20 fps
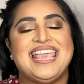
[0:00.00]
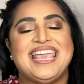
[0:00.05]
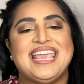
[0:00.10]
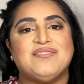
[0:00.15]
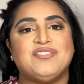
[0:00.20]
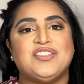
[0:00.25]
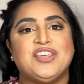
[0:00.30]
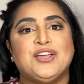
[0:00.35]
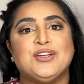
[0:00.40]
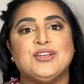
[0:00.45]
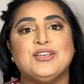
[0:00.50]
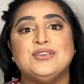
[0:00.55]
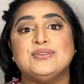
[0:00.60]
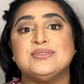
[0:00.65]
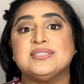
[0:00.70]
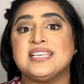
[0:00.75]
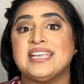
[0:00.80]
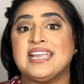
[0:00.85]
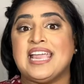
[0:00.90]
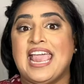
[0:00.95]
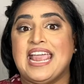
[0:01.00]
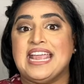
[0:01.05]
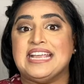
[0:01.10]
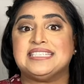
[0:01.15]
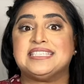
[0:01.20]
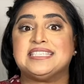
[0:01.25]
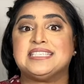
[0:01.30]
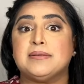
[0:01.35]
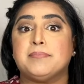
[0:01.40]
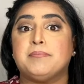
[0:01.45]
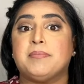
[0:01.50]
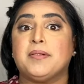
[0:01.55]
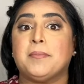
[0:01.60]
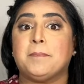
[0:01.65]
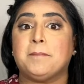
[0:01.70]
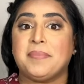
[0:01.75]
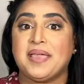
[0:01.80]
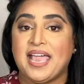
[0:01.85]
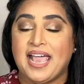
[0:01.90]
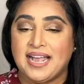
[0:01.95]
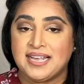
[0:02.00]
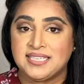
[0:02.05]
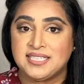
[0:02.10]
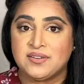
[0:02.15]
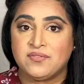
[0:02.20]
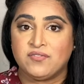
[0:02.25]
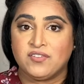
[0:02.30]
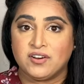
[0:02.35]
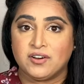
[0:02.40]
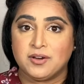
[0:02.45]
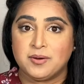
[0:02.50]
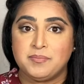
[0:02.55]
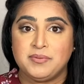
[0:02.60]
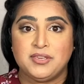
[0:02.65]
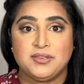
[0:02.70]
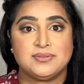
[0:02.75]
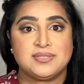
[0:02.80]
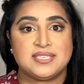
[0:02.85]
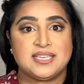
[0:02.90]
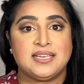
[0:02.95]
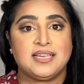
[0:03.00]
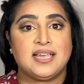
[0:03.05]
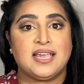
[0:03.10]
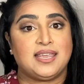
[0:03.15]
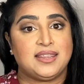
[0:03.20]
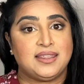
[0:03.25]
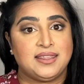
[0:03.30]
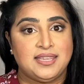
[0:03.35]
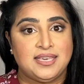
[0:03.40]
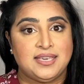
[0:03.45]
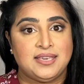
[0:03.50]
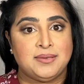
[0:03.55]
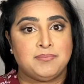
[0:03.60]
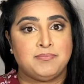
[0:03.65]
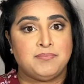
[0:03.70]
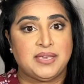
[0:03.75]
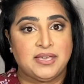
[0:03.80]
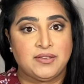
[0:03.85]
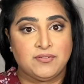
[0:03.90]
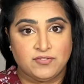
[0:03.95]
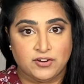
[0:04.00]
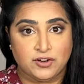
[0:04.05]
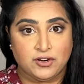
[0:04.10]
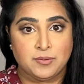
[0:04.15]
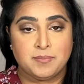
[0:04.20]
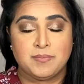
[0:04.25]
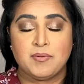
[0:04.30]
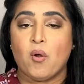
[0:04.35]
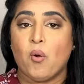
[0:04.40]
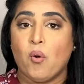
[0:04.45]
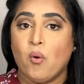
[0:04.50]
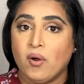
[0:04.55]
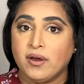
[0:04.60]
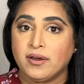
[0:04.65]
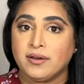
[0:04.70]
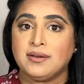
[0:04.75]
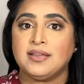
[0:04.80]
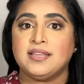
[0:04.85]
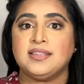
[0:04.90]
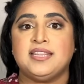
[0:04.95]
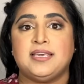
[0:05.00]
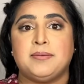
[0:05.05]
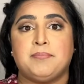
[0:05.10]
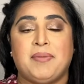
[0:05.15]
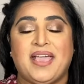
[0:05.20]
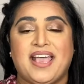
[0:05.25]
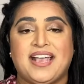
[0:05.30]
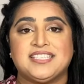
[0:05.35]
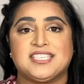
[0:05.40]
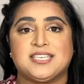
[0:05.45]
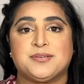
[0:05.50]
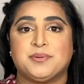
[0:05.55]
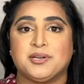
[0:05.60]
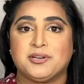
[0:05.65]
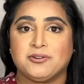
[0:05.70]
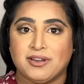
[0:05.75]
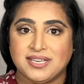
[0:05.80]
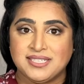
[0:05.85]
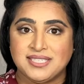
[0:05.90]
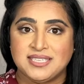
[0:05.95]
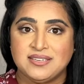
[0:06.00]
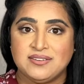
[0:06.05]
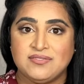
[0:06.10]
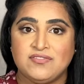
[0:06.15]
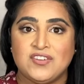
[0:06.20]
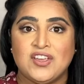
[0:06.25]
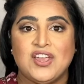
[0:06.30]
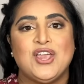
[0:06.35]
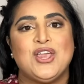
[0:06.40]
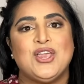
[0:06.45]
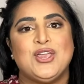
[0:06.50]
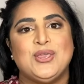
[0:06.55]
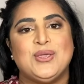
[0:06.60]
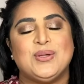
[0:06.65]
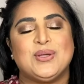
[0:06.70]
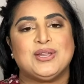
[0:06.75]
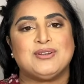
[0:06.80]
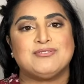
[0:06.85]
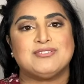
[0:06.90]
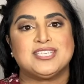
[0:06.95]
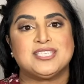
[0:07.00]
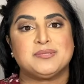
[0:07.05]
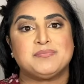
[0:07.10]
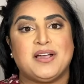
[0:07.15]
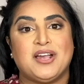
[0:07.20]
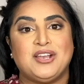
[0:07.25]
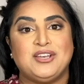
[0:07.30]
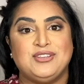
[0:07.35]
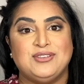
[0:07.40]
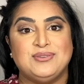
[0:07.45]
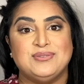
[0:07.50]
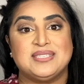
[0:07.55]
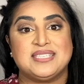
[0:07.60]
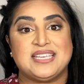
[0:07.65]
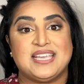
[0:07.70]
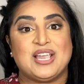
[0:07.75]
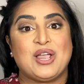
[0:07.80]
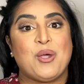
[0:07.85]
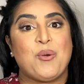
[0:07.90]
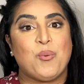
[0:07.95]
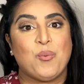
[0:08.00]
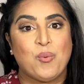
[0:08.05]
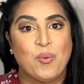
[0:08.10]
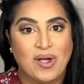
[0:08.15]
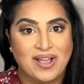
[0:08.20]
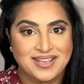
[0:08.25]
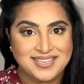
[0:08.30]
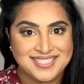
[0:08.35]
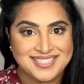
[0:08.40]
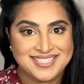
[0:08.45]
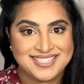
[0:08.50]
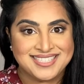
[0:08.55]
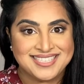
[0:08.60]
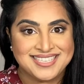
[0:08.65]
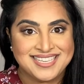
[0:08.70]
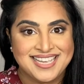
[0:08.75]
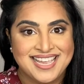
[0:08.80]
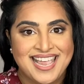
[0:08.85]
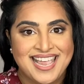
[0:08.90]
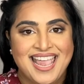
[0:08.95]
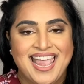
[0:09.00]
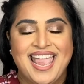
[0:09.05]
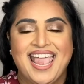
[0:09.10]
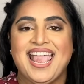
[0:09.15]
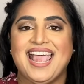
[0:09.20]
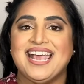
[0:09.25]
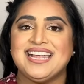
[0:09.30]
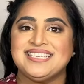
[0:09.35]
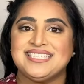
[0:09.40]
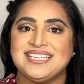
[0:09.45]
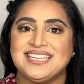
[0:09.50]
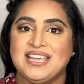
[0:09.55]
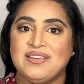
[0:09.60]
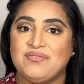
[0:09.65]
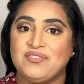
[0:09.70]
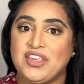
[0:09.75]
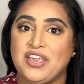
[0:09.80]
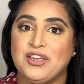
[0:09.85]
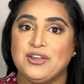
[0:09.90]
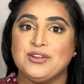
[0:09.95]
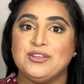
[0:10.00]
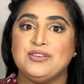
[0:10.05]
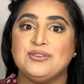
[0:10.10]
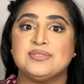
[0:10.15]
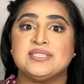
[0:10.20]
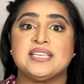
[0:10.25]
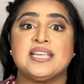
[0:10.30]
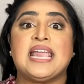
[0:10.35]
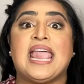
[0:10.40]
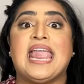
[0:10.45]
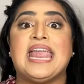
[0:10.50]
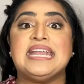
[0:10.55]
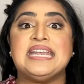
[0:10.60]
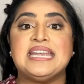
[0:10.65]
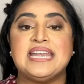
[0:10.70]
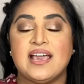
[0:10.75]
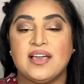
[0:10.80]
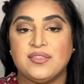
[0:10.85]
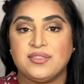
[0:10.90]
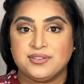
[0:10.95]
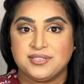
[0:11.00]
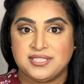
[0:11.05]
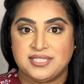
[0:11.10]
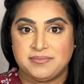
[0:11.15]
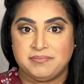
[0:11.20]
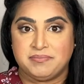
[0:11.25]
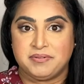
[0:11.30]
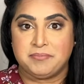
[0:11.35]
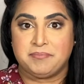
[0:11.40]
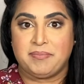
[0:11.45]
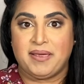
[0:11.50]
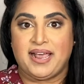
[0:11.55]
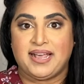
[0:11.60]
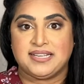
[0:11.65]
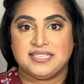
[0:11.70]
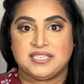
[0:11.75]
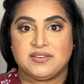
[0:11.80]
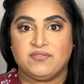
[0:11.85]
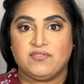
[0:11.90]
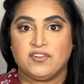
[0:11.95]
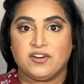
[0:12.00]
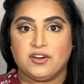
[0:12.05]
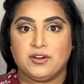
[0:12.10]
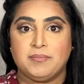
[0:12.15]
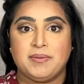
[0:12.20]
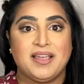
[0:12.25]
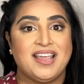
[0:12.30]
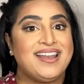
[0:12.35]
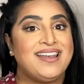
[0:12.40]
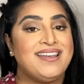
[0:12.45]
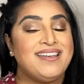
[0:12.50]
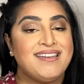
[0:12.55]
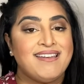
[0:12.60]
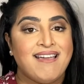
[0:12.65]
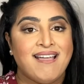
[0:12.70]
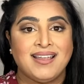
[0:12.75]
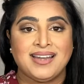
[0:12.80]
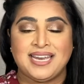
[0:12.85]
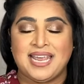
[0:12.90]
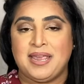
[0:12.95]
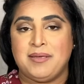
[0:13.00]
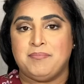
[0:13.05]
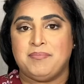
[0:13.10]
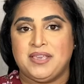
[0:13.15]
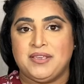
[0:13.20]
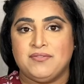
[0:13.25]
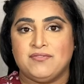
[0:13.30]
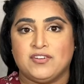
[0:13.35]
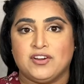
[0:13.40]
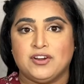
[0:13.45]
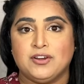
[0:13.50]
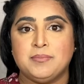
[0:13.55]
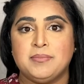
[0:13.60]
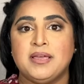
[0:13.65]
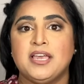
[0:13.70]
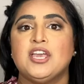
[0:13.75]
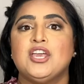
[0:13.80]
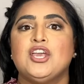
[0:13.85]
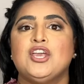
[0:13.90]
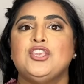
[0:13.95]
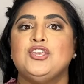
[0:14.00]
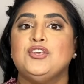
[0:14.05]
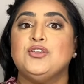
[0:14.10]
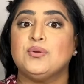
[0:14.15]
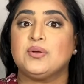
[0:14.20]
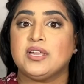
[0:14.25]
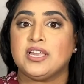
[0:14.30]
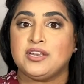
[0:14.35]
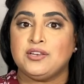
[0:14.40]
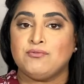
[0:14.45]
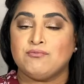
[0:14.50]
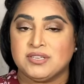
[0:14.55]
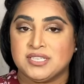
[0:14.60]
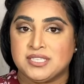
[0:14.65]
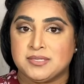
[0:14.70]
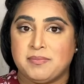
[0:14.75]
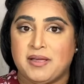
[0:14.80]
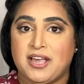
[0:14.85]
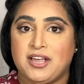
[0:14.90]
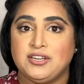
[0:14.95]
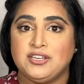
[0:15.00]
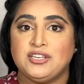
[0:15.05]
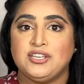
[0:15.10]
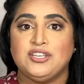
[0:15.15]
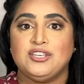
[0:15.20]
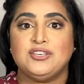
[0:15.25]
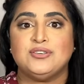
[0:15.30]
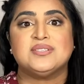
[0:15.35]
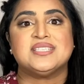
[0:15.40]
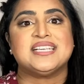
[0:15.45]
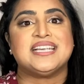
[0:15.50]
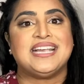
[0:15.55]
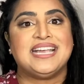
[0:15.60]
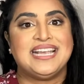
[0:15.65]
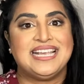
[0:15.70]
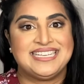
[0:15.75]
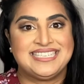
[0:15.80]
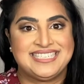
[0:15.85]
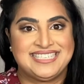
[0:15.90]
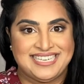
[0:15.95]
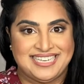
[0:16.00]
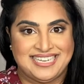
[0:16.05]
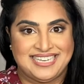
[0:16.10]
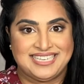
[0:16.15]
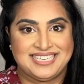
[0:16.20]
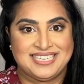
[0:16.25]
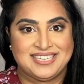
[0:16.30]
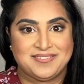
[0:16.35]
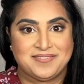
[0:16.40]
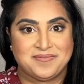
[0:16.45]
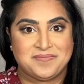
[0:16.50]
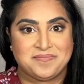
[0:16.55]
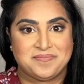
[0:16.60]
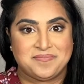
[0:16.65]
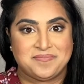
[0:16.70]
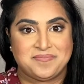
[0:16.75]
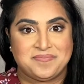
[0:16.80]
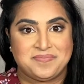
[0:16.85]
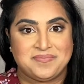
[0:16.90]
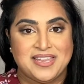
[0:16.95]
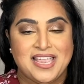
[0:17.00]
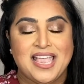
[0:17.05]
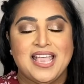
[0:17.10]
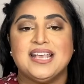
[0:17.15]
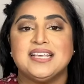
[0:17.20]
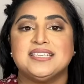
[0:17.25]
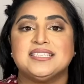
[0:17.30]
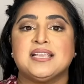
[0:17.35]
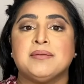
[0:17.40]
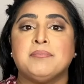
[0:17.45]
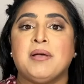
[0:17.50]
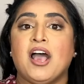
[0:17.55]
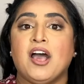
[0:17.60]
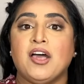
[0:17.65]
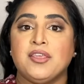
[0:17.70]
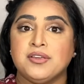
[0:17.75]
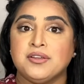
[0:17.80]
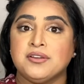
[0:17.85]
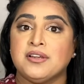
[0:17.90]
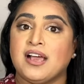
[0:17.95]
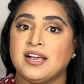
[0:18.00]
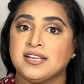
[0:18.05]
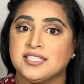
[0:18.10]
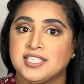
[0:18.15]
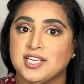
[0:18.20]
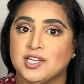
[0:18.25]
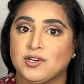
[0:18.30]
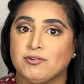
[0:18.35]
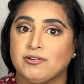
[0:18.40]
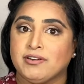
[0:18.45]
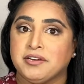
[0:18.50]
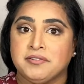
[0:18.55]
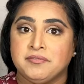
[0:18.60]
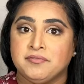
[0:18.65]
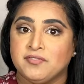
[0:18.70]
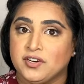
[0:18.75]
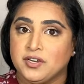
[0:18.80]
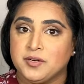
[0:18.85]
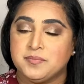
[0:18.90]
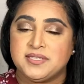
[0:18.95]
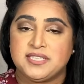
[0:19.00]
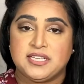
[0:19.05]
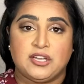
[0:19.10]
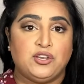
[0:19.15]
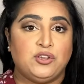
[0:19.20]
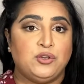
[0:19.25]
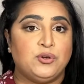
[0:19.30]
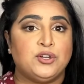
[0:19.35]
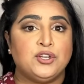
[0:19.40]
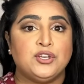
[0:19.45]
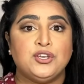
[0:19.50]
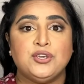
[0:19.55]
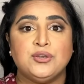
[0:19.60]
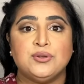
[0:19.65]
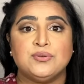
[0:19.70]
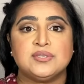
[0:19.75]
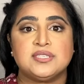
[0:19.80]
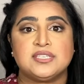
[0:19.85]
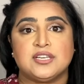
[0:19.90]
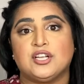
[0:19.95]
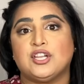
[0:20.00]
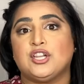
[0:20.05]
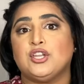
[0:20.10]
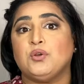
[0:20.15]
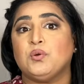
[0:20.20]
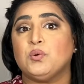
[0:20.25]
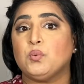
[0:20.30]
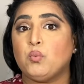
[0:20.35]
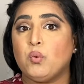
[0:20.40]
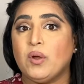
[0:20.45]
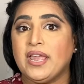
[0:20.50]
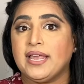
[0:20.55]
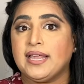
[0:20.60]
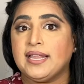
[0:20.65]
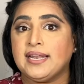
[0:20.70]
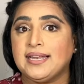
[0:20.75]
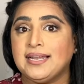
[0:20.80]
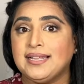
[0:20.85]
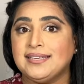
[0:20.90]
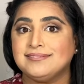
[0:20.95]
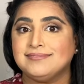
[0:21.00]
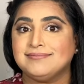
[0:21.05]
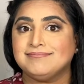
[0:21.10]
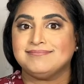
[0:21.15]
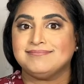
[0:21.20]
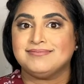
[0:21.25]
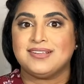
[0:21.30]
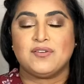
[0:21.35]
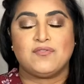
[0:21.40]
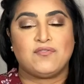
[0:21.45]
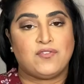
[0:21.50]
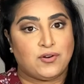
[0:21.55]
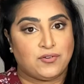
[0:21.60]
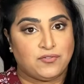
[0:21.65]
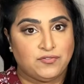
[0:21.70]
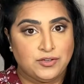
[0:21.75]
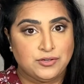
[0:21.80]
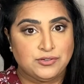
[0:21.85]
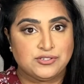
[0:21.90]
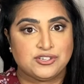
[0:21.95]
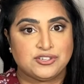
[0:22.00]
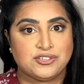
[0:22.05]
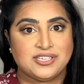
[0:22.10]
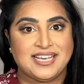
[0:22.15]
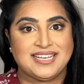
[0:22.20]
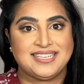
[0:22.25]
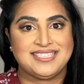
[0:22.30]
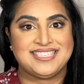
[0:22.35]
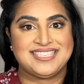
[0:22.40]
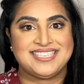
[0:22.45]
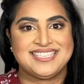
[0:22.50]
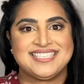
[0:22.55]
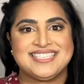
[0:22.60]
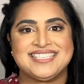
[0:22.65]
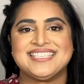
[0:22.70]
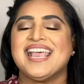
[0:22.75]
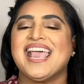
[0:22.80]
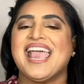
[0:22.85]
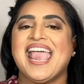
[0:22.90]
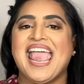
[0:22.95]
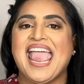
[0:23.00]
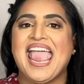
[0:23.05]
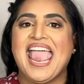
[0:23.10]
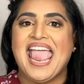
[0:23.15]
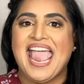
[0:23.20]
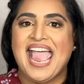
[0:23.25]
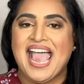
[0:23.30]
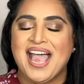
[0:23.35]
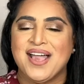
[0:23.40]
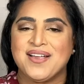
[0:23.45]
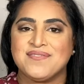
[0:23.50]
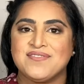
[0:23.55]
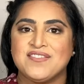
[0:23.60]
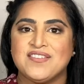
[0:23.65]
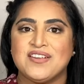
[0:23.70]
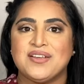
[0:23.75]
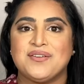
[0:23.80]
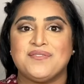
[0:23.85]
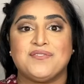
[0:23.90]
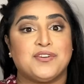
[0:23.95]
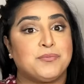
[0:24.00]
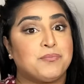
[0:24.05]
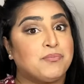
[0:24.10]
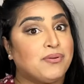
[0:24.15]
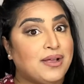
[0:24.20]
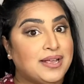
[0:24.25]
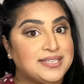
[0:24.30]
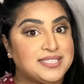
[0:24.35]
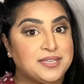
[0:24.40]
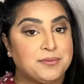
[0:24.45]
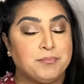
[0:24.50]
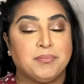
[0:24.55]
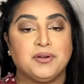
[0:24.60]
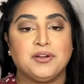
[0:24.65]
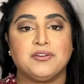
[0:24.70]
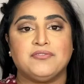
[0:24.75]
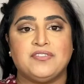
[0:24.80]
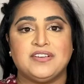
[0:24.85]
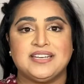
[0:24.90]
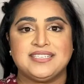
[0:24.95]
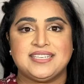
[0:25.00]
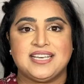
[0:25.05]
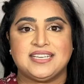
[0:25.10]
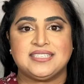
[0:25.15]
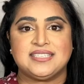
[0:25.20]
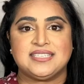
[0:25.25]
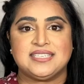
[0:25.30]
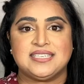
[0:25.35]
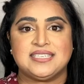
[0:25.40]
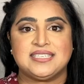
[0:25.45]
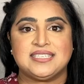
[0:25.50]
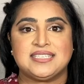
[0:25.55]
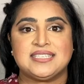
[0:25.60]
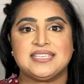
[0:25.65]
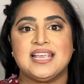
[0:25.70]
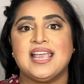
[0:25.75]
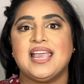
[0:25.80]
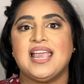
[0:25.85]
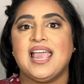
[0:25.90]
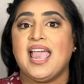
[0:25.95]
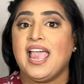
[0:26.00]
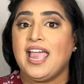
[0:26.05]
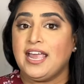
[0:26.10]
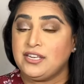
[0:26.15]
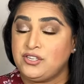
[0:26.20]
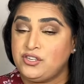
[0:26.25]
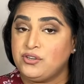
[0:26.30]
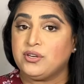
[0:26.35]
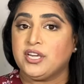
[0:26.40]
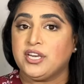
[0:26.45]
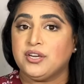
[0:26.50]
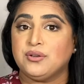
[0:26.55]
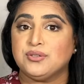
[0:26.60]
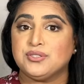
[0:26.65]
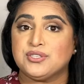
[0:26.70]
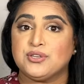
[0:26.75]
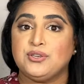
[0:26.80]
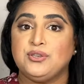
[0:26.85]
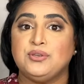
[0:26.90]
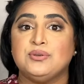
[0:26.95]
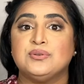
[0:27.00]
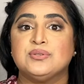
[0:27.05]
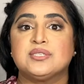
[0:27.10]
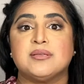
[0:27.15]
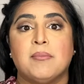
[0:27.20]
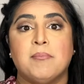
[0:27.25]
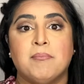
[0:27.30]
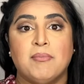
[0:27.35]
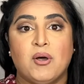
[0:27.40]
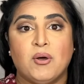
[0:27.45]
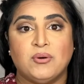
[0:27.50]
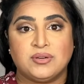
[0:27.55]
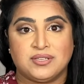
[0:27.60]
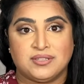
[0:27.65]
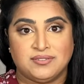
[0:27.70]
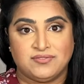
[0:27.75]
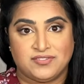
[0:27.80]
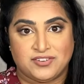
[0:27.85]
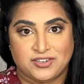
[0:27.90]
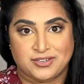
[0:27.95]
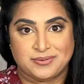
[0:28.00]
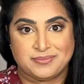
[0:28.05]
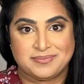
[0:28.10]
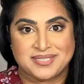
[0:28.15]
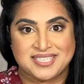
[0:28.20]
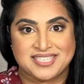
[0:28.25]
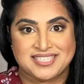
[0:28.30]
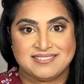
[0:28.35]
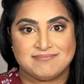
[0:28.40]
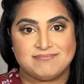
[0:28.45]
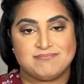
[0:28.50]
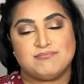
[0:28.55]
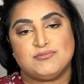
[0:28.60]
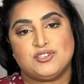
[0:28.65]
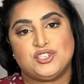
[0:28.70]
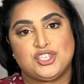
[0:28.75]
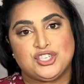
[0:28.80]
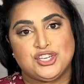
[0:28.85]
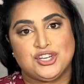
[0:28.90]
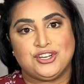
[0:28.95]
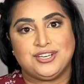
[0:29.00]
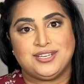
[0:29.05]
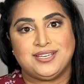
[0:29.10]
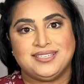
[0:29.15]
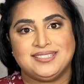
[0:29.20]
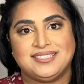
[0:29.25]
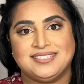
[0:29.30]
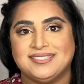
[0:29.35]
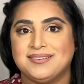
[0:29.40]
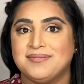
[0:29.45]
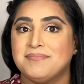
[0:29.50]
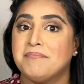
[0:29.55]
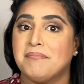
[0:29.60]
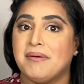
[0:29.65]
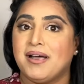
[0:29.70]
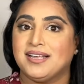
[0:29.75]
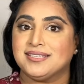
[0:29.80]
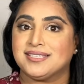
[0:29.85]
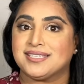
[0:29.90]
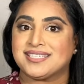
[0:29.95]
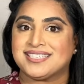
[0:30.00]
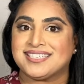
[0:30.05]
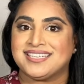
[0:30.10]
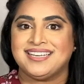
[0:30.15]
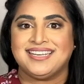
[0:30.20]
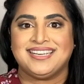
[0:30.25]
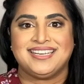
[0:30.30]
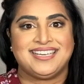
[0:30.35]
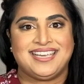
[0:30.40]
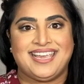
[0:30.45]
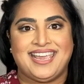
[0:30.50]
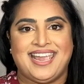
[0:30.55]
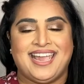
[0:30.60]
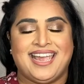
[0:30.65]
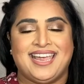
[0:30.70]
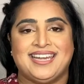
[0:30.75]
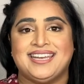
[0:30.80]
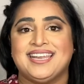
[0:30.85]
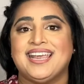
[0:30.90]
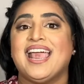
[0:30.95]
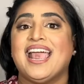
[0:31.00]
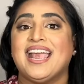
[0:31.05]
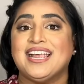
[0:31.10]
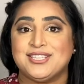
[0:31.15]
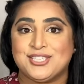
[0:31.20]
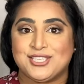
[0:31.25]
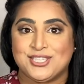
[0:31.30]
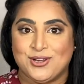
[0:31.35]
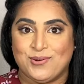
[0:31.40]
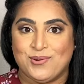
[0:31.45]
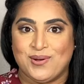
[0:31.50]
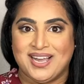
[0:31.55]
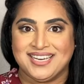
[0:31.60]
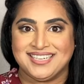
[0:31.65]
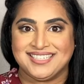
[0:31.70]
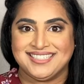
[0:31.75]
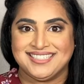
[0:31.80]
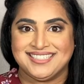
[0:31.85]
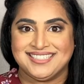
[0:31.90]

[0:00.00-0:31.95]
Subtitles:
if they are using a simple past verb using the be verb or the past progressive, you can respond using was. And if they are using another simple past verb, not a be verb, you can respond using did. Some other auxiliary verbs that you could use include will for future tenses, have for present perfect tenses, and you can also use modal verbs, should, must, can, and so on.